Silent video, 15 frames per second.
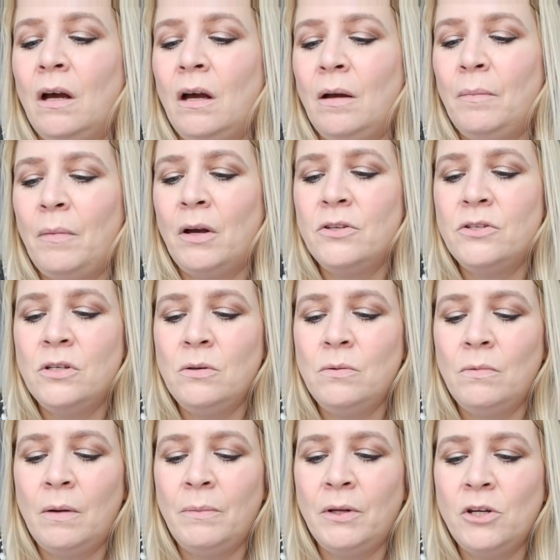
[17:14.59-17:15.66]
I'm going
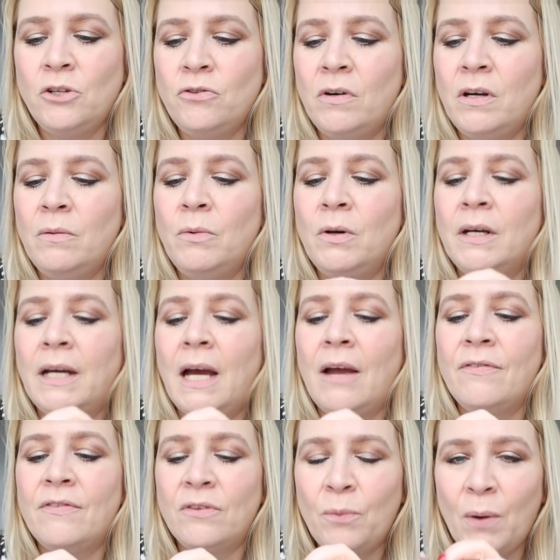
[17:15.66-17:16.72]
to try and work out
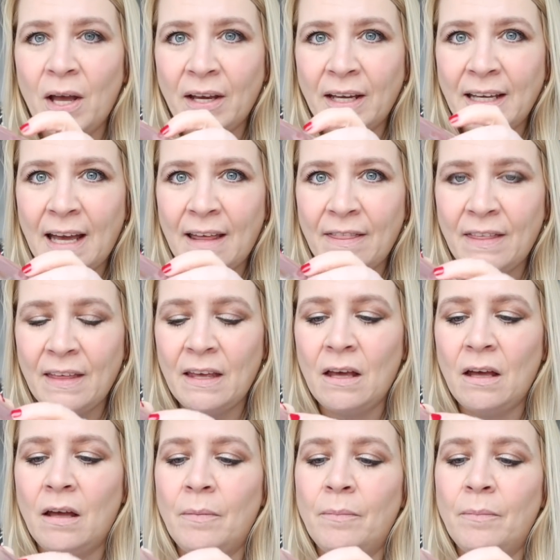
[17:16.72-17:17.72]
if there's a way I can get the